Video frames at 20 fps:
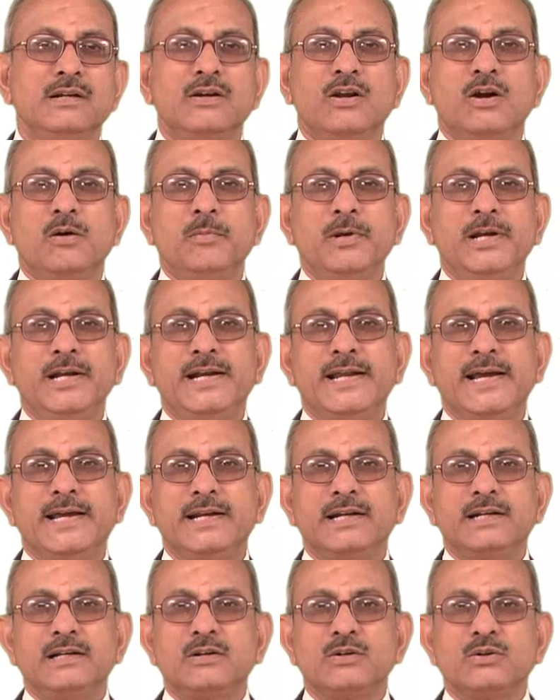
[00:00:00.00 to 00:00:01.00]
Normally
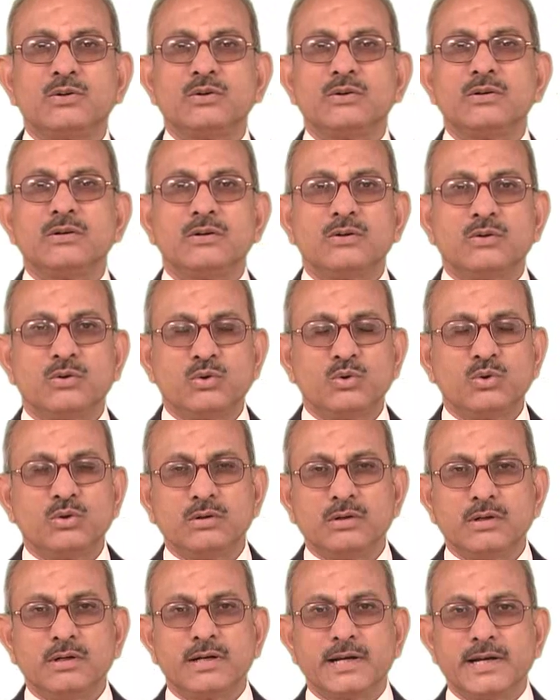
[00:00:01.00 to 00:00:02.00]
direct
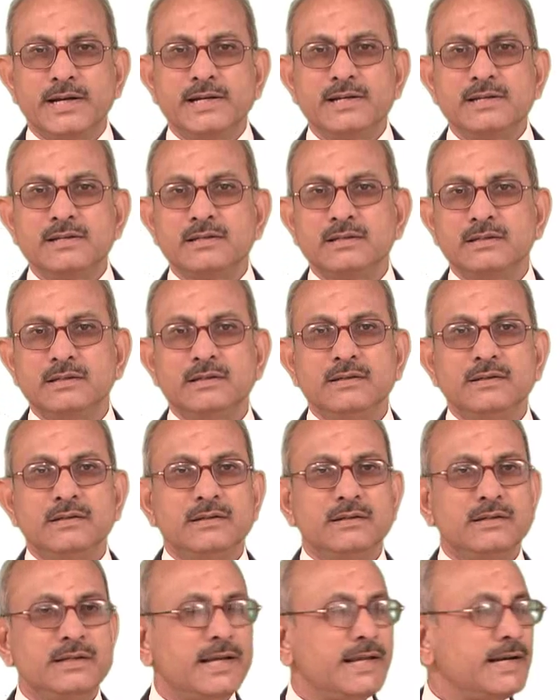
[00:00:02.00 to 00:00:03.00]
rates,
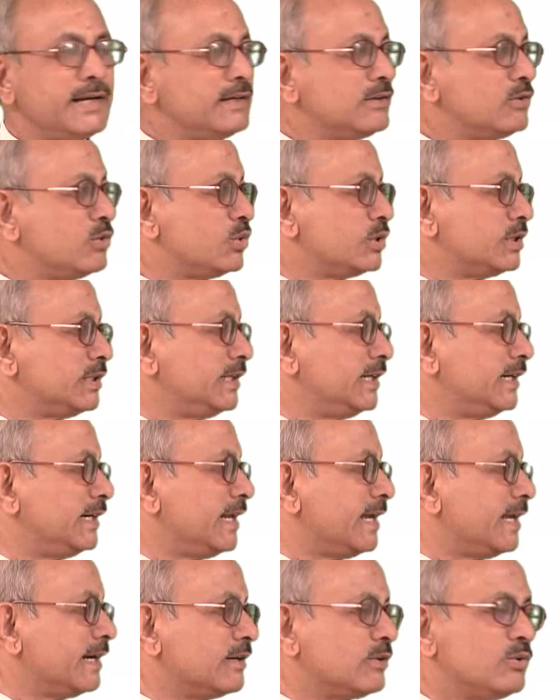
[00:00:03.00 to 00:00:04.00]
direct quotes and
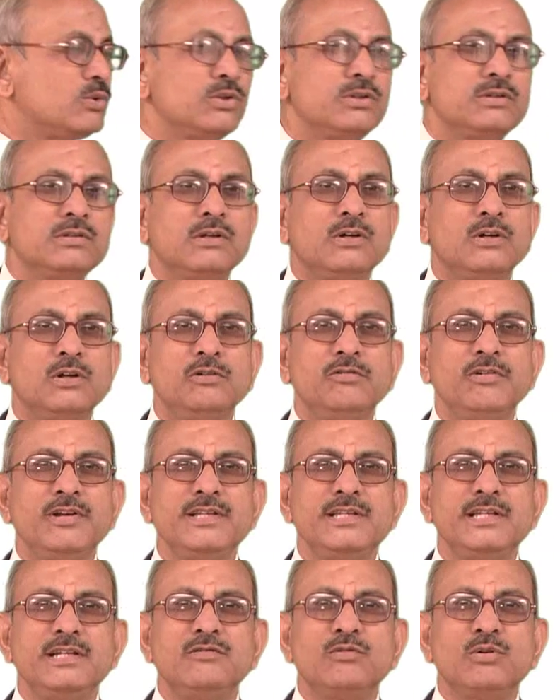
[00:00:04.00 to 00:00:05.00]
indirect quotes
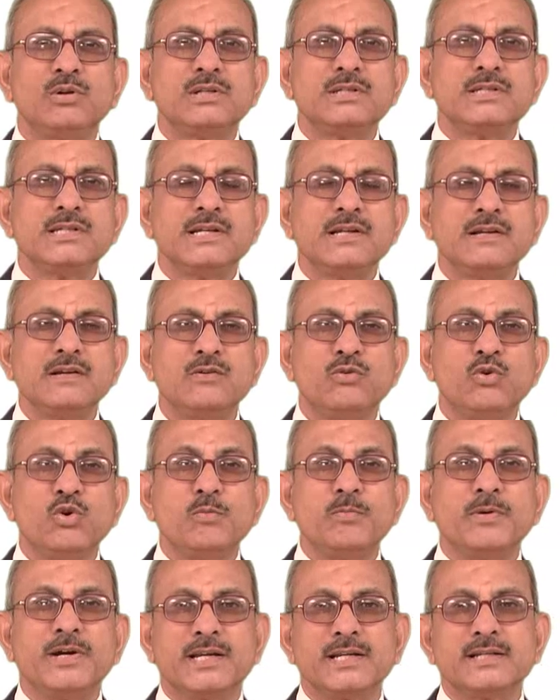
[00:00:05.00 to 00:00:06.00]
always involves a
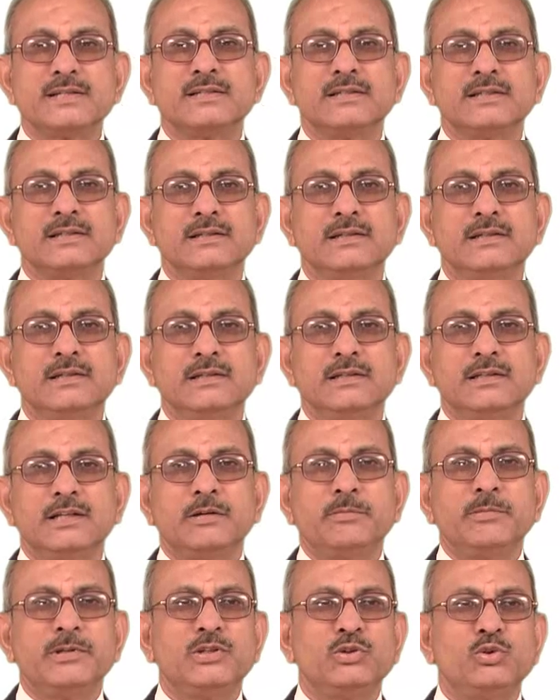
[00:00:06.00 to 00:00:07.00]
home currency.
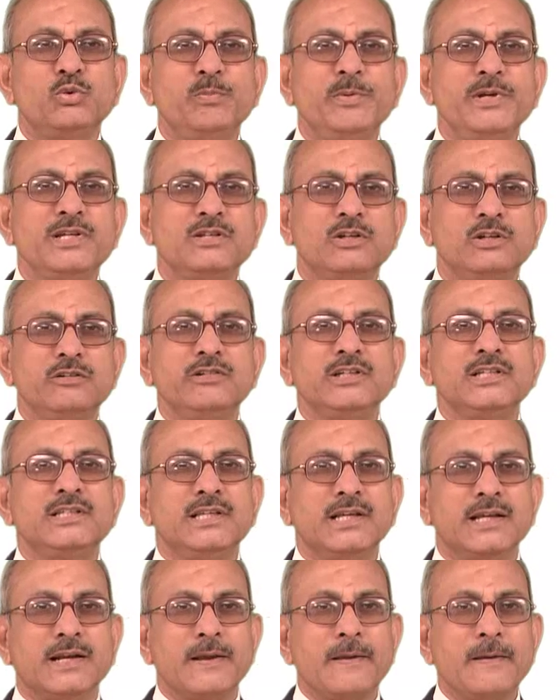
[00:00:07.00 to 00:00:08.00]
That means rupee is always
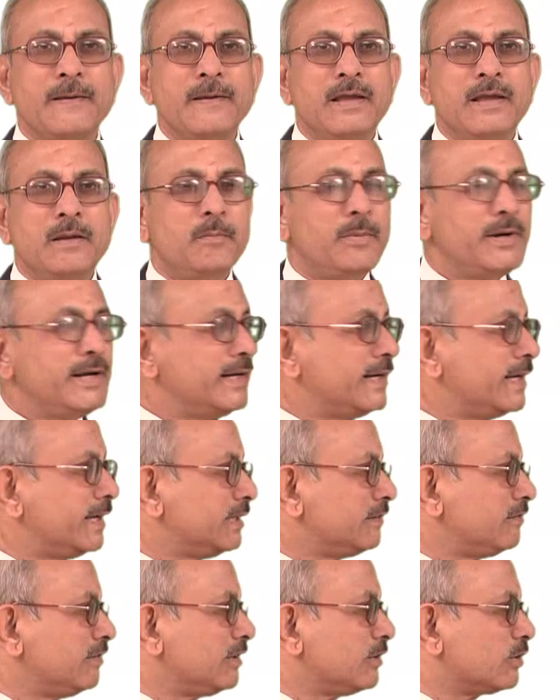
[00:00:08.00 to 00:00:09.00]
there. But in
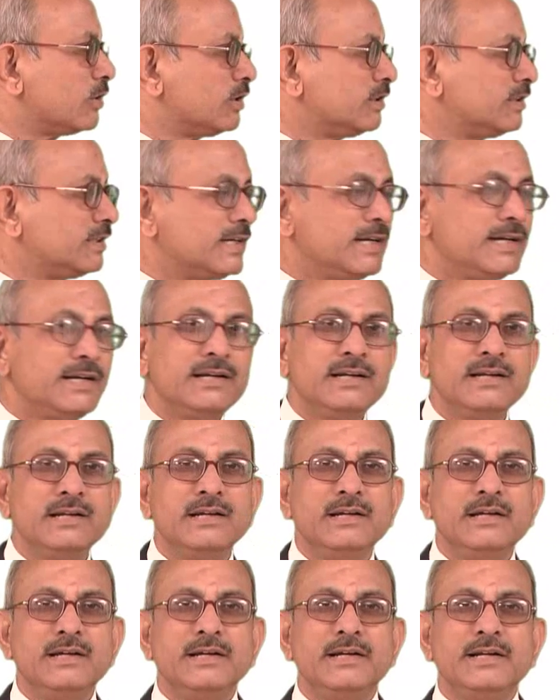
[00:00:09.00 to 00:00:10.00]
case of a cross rate,
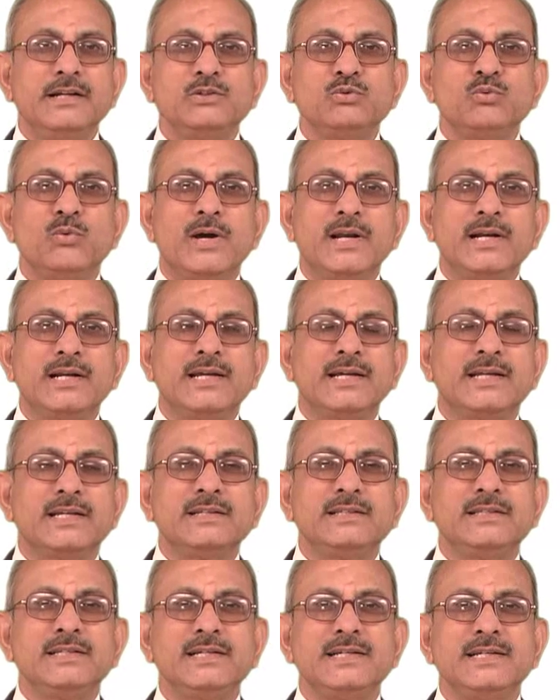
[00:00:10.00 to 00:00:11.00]
it is one
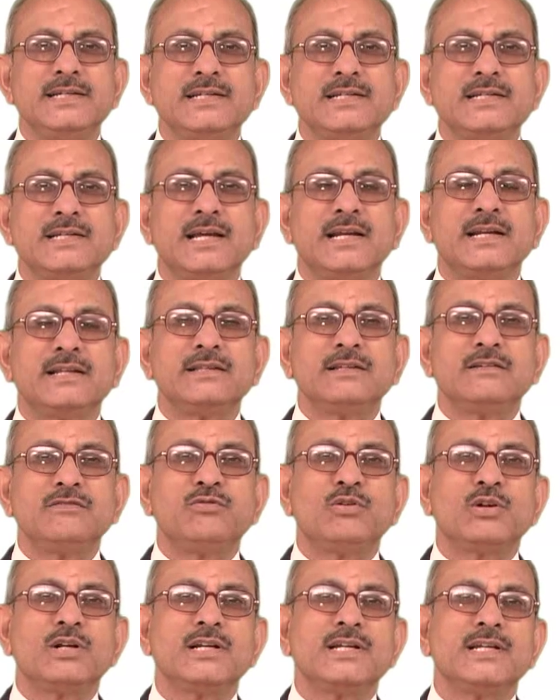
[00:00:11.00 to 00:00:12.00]
currency against another
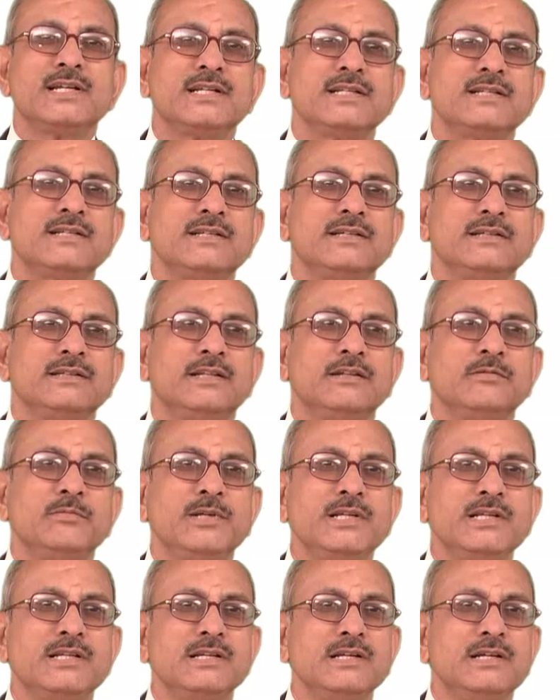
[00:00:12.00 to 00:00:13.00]
foreign currency. That
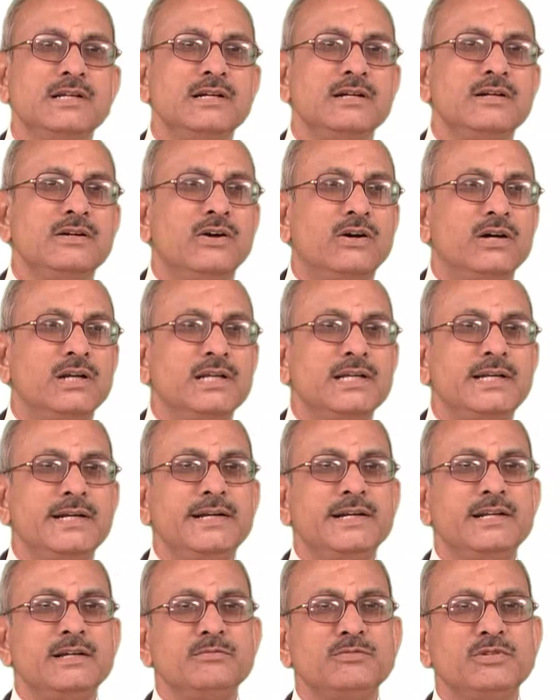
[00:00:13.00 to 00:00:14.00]
means dollar
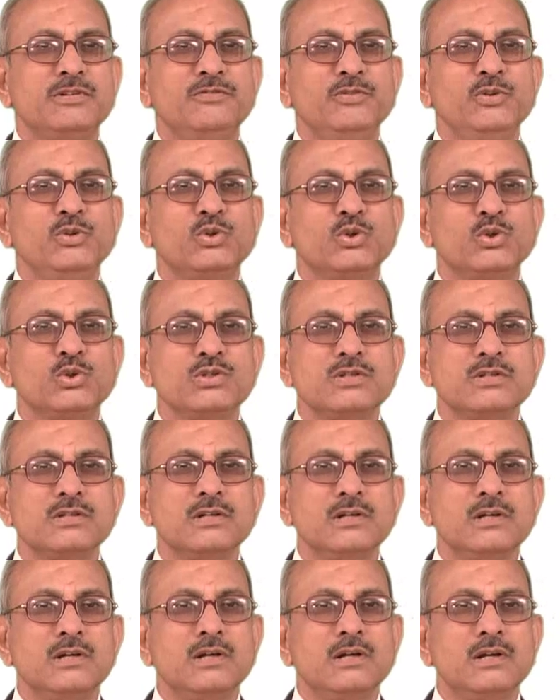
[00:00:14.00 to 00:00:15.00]
in terms of euros,
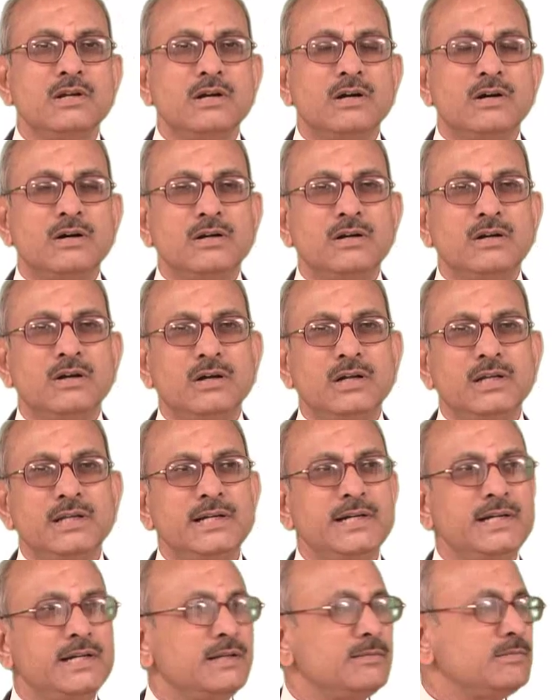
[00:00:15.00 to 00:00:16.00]
or dollar
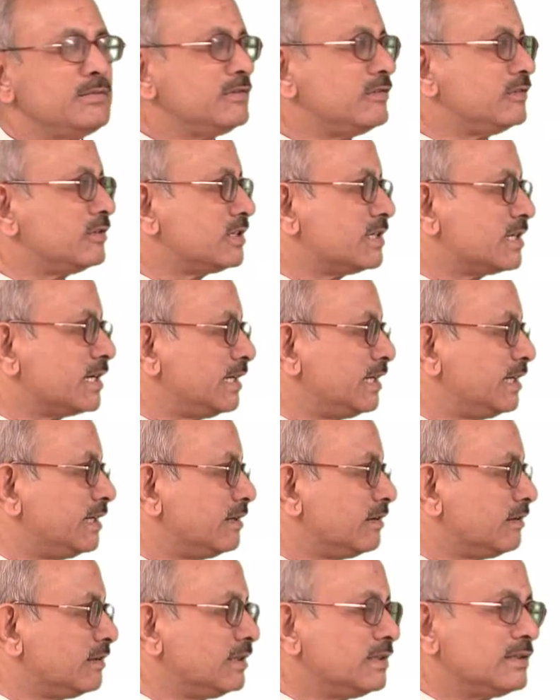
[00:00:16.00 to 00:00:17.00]
in terms of
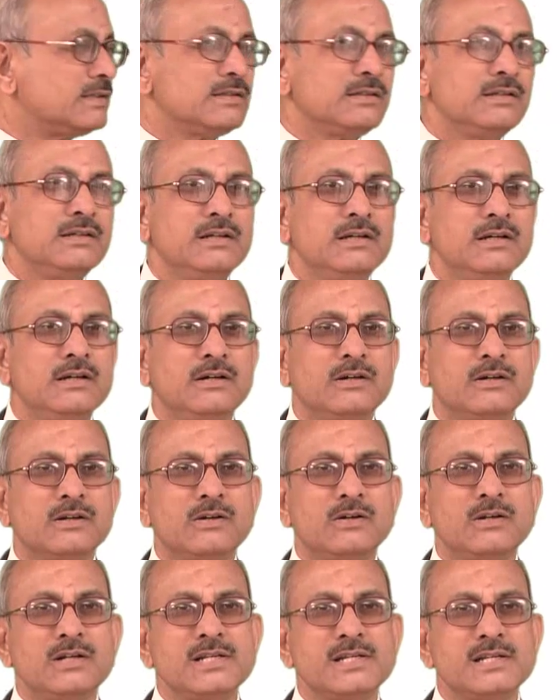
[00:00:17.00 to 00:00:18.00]
Australian dollars, or
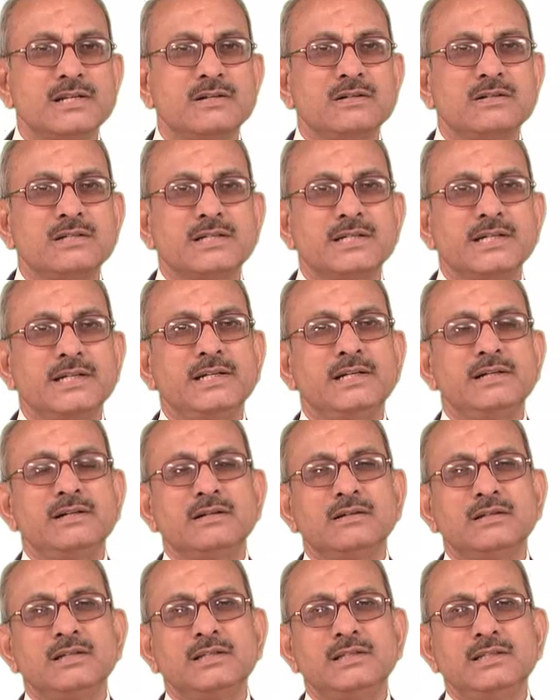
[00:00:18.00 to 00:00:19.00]
Australian
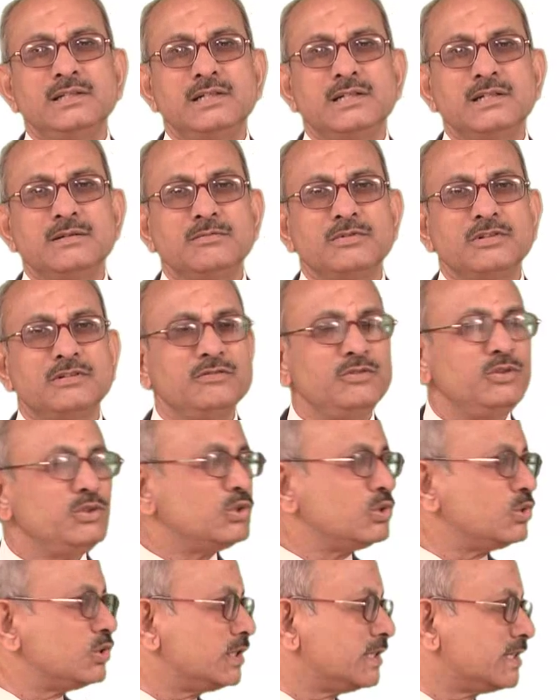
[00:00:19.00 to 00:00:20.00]
dollars in terms of
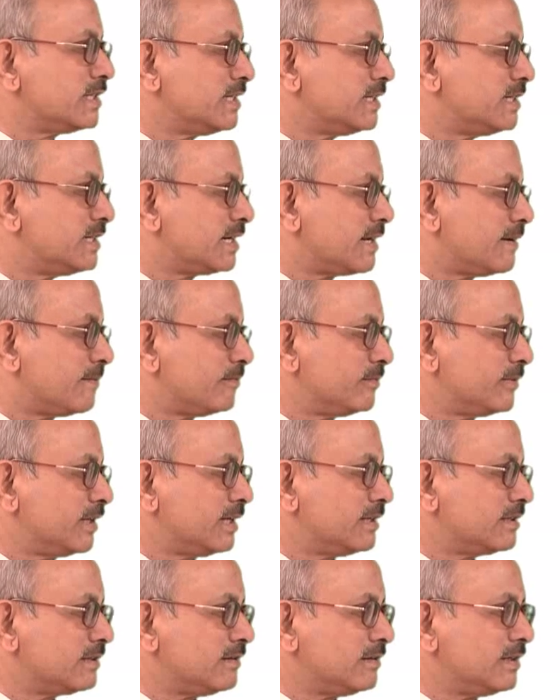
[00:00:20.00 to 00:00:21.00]
euros, etc.
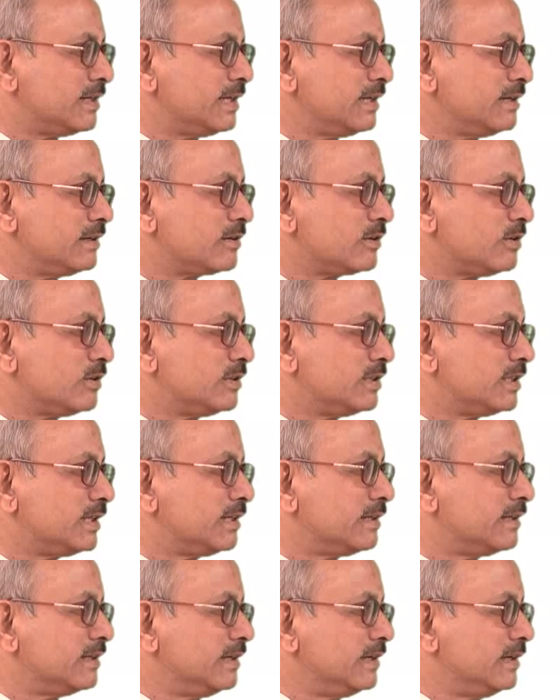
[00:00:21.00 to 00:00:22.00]
That is called a cross rate.